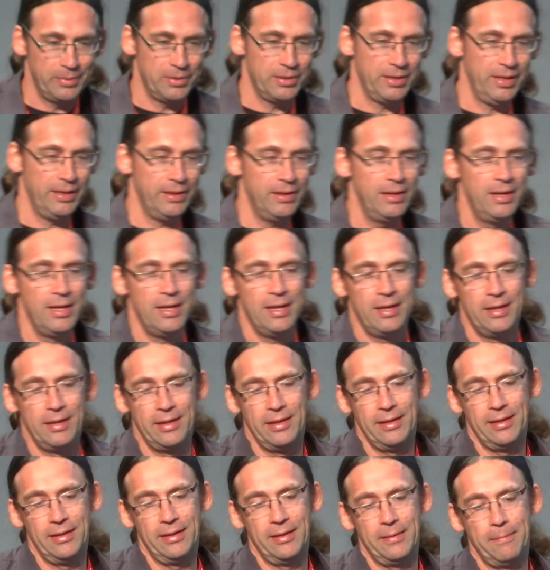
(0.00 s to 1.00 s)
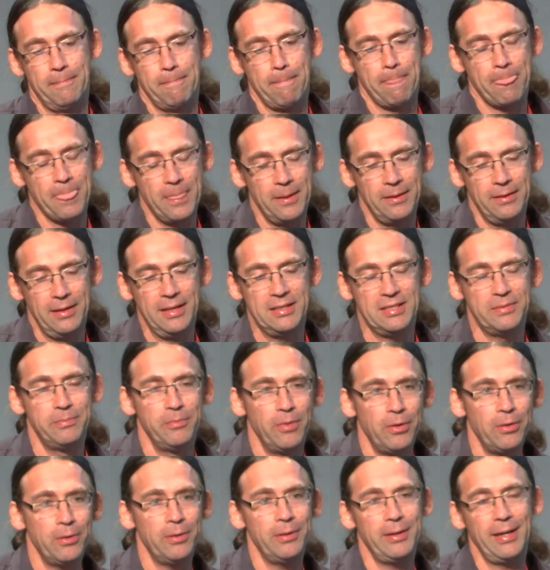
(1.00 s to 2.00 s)
here. It's
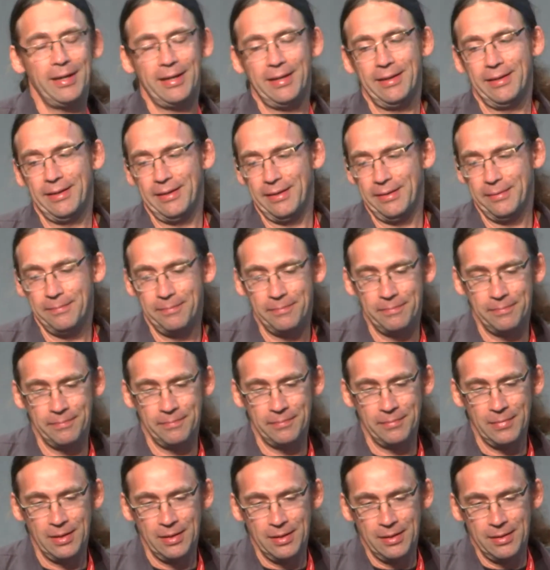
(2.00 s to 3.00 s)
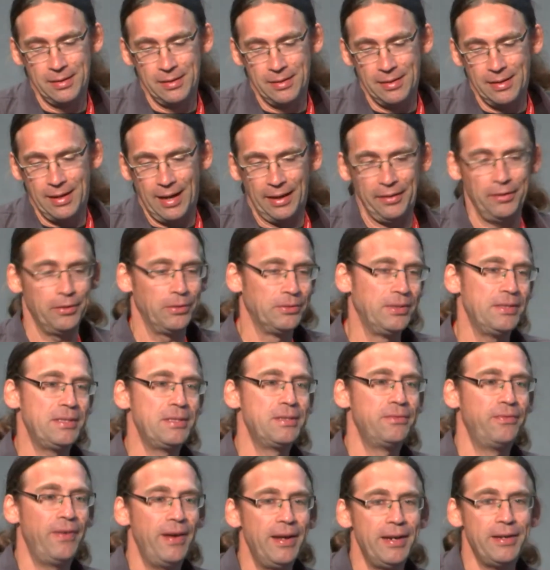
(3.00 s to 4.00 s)
more like I know this
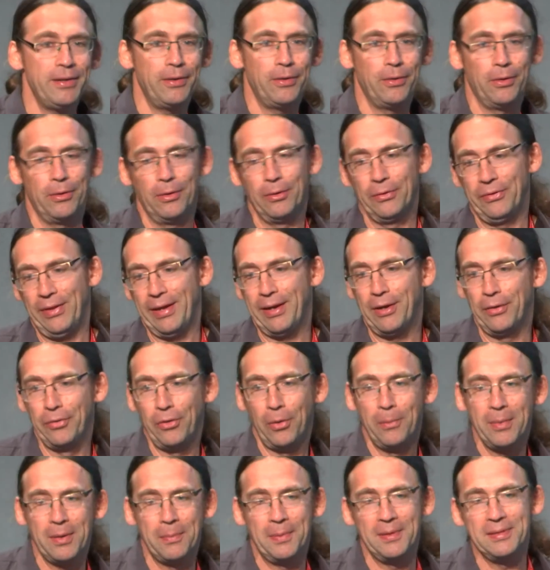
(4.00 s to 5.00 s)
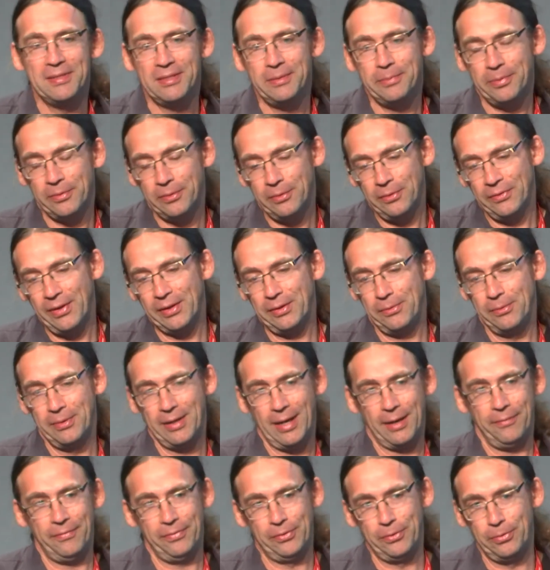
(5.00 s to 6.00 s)
is very old economic principle that you
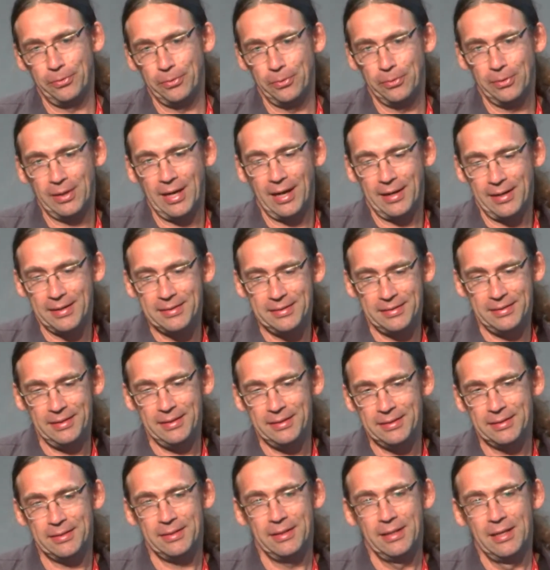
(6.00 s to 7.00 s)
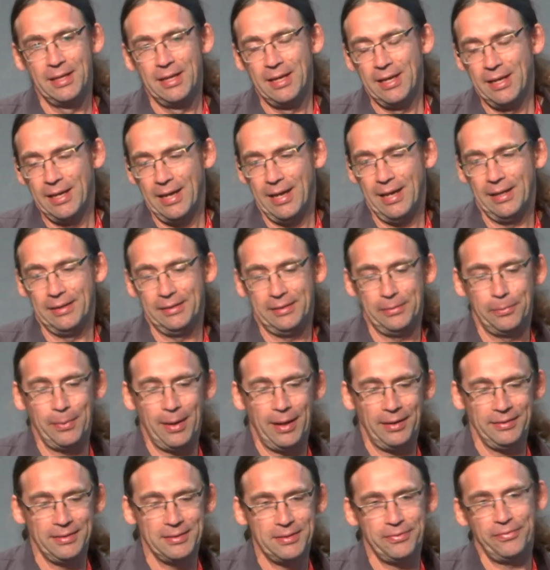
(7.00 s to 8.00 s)
have two currencies, and
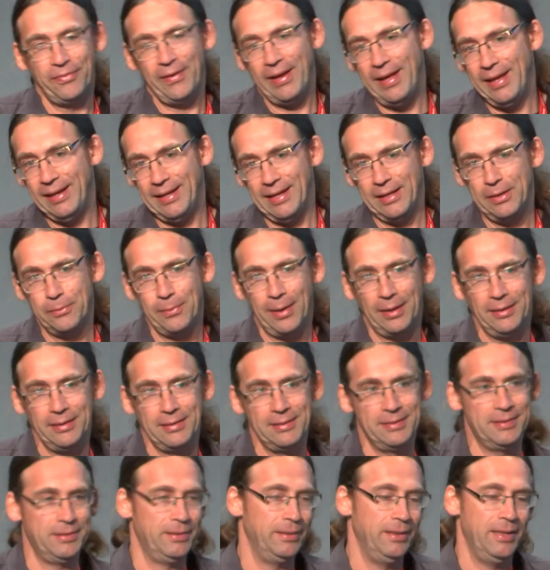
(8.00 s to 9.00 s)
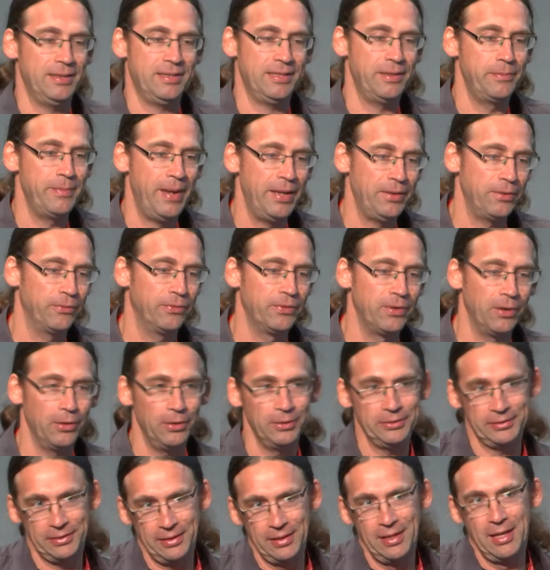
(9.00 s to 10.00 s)
one is fake and one is, let's say, made of
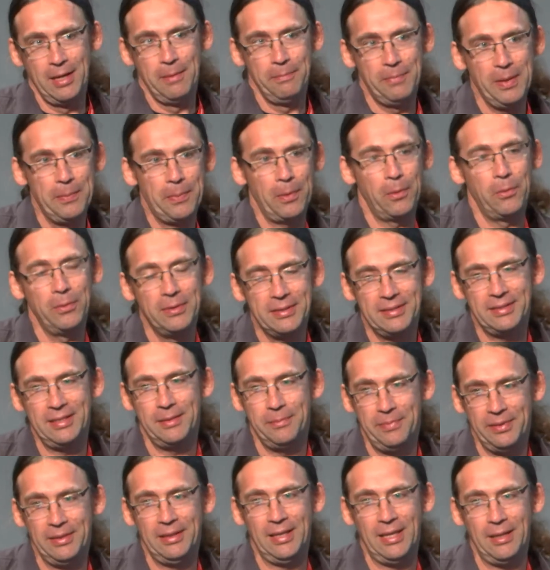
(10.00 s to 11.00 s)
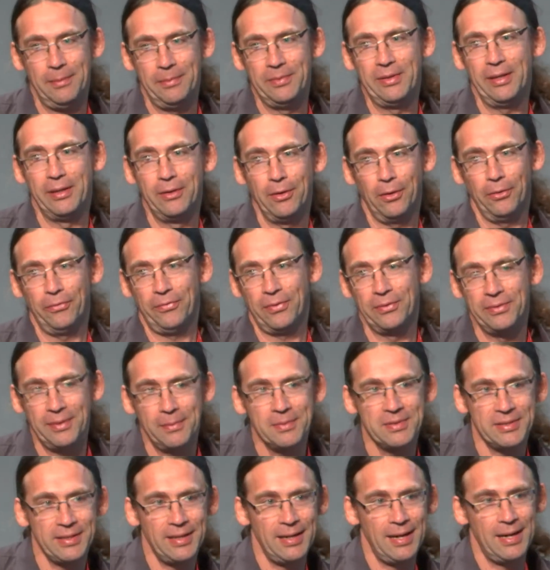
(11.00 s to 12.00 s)
gold. People will simply keep the gold for
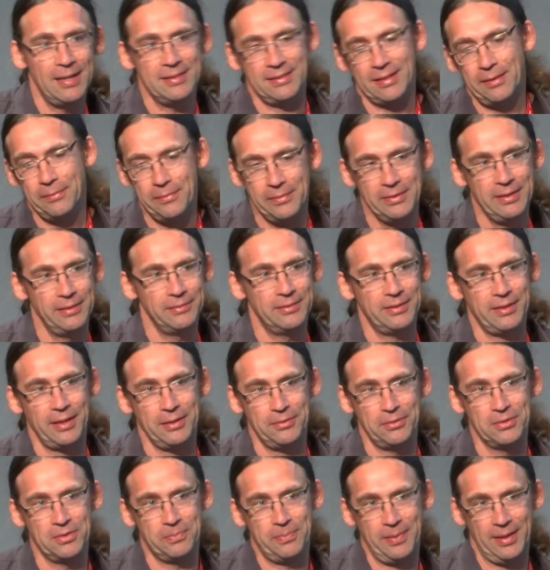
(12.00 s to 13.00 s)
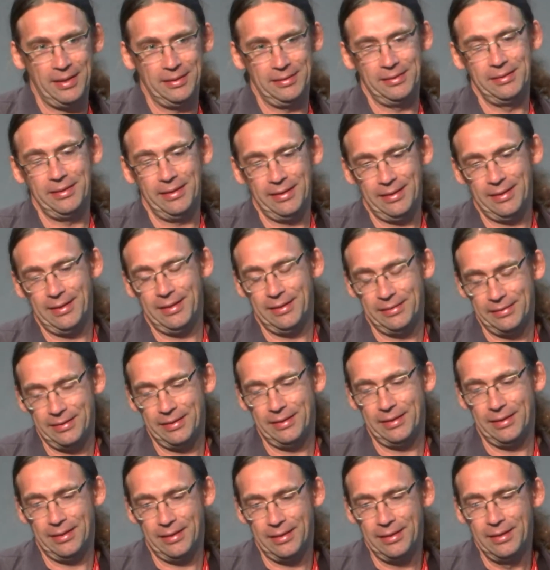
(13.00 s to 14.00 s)
themselves and will try to spend
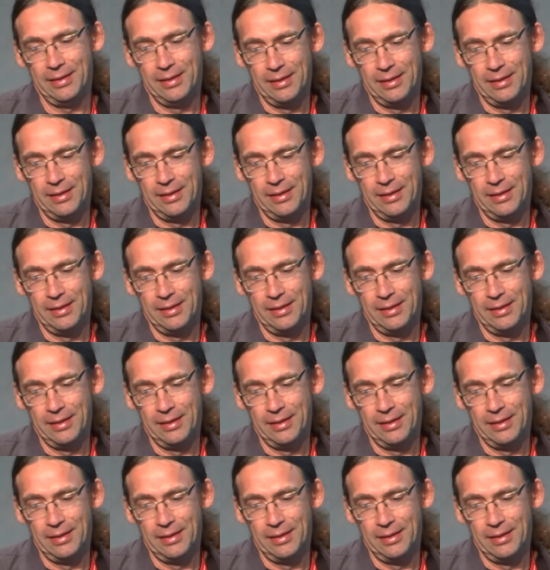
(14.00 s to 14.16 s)
the